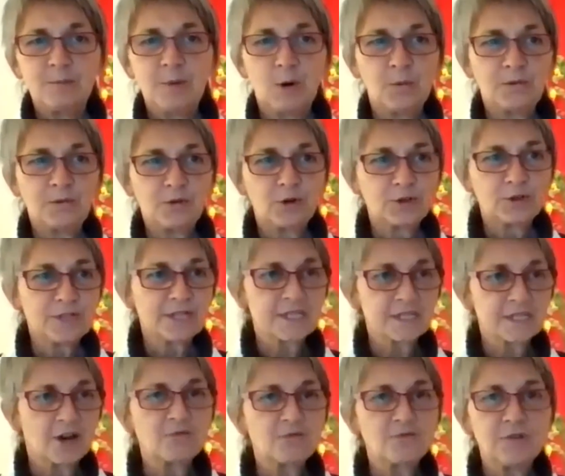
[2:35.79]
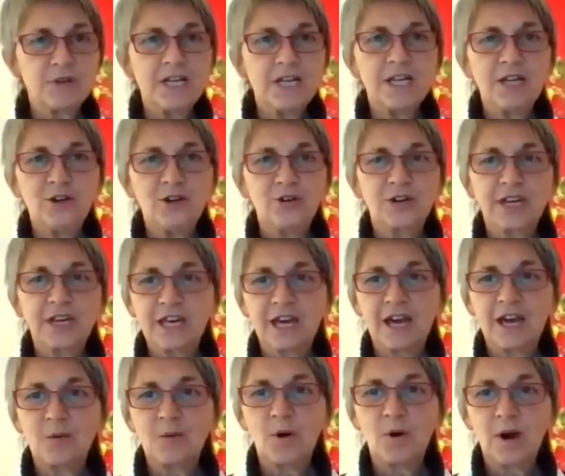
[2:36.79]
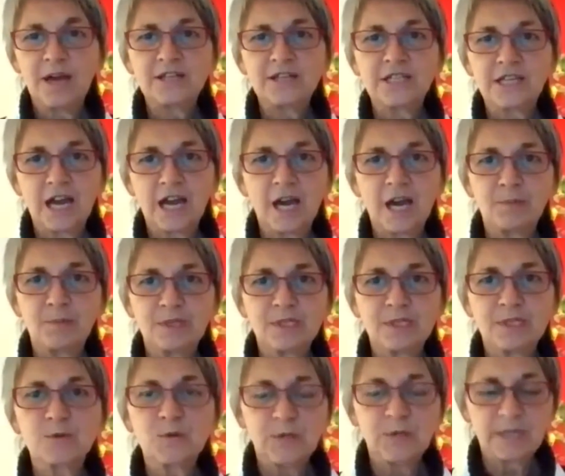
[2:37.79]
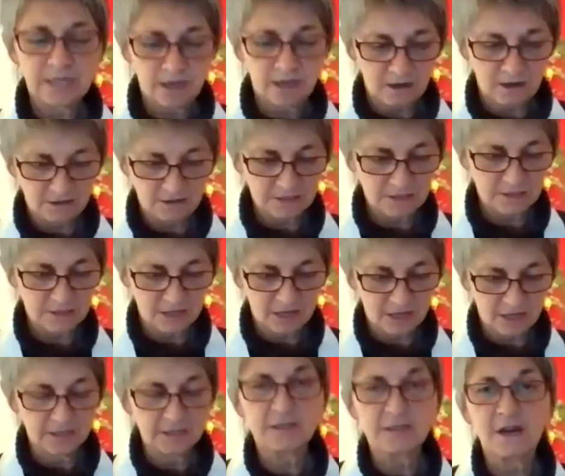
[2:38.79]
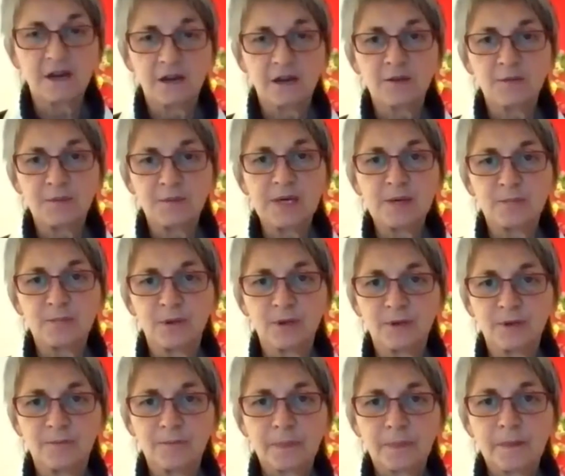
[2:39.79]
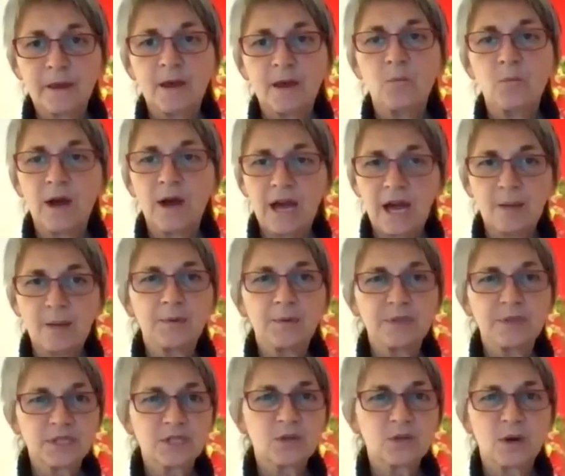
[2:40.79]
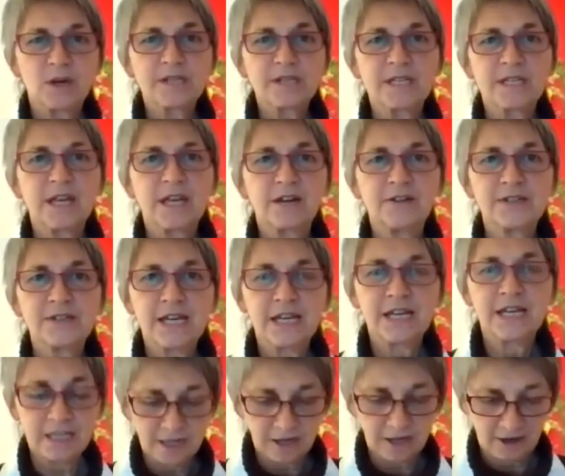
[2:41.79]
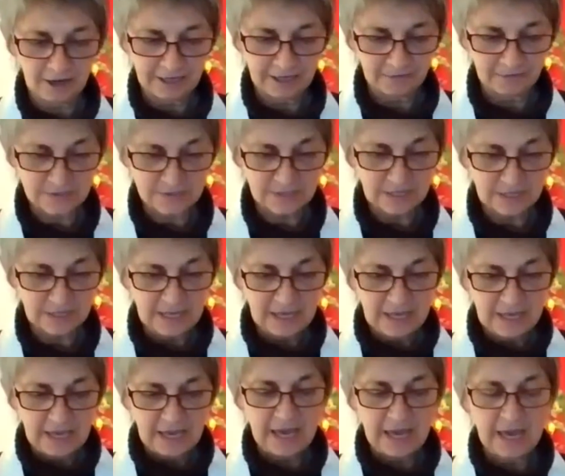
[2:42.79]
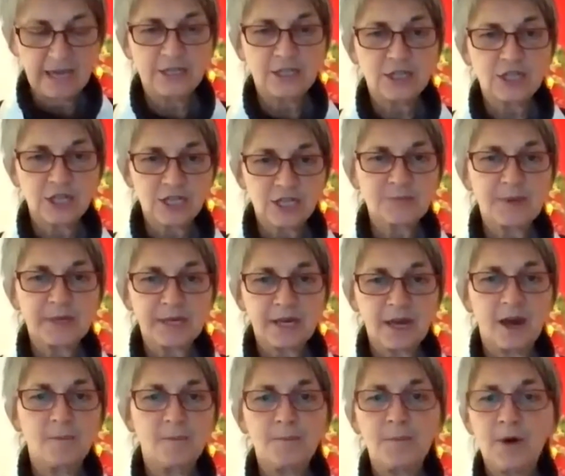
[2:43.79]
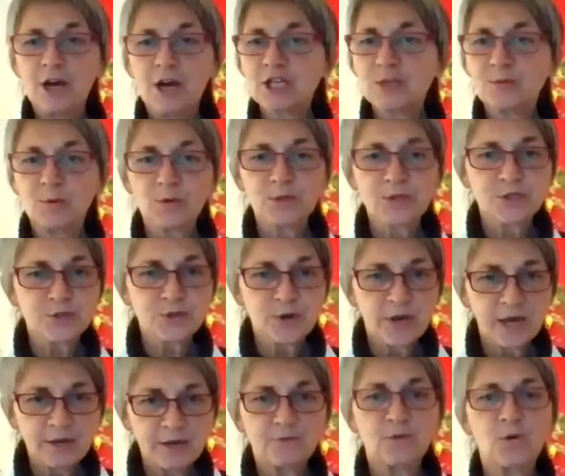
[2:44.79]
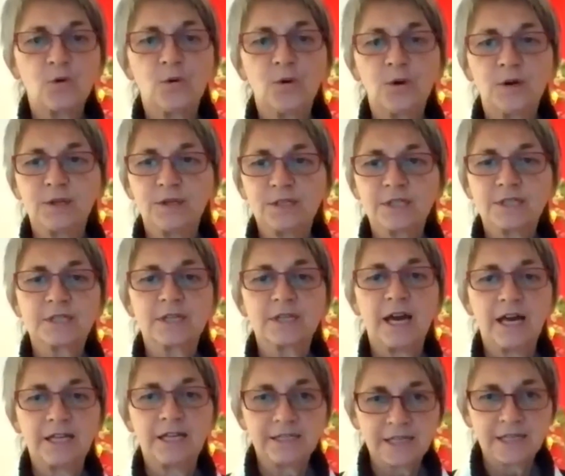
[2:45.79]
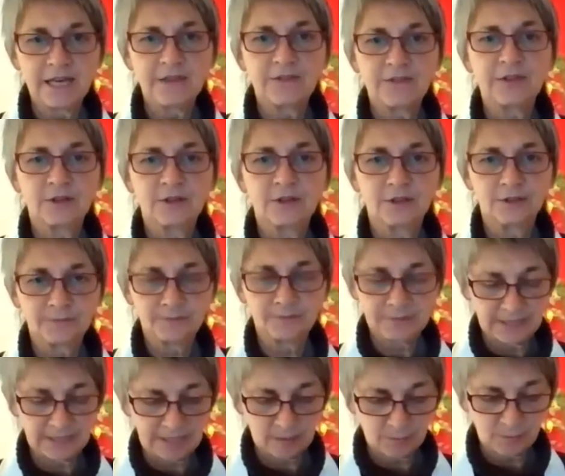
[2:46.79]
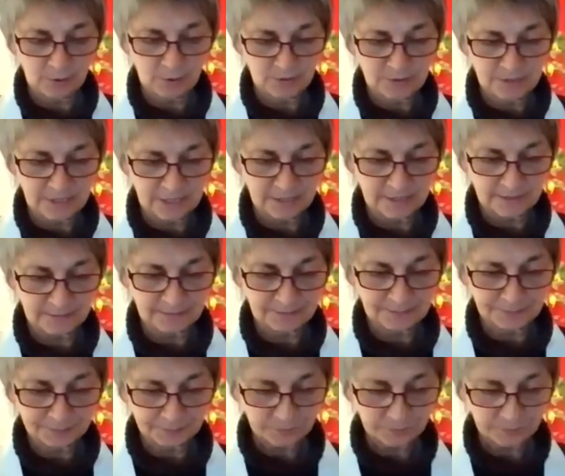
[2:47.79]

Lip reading: but we've got to start really looking at what actually happens between us and other people, what happens to us in our daily lives, and just become much more straightforward and ethical in that process.